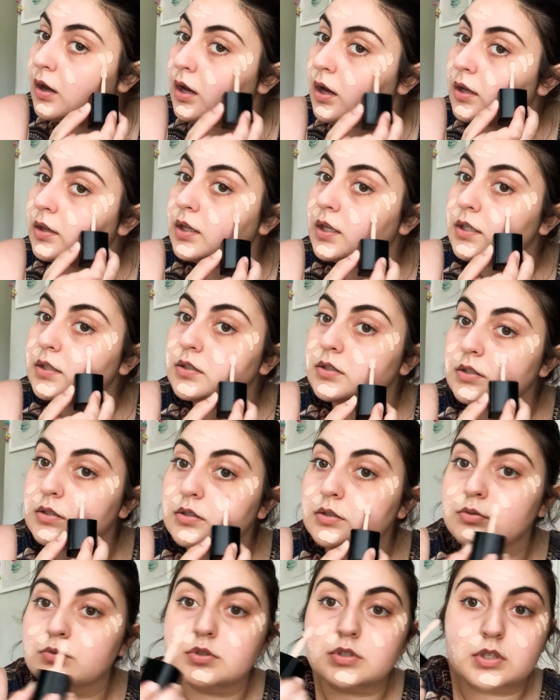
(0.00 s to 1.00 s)
I like to
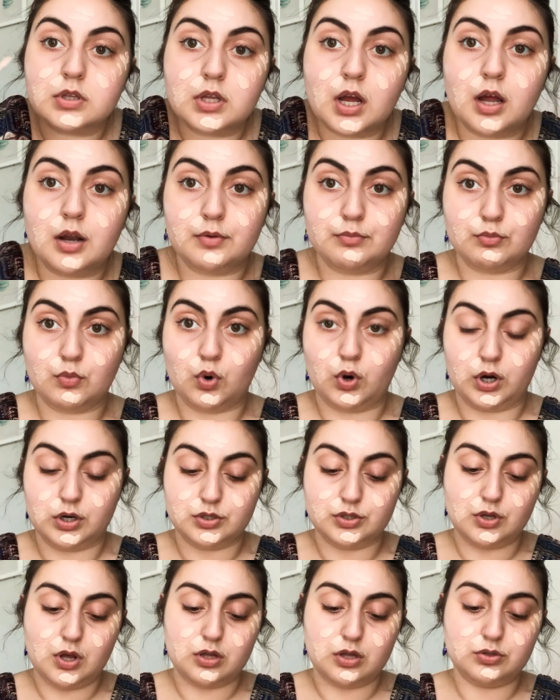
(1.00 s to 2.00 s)
use a lot more,
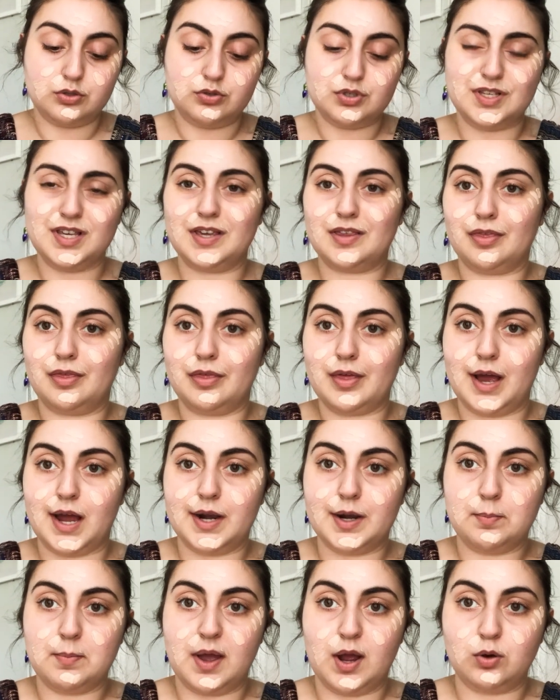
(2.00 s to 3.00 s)
so I'll use like
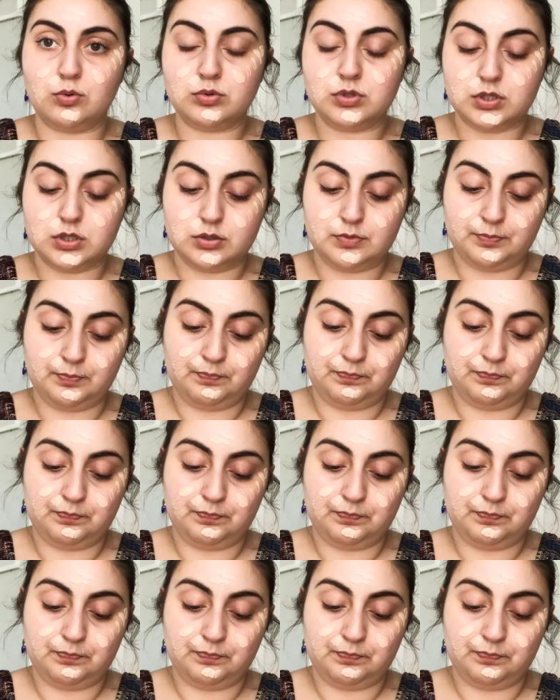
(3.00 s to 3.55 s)
that amount.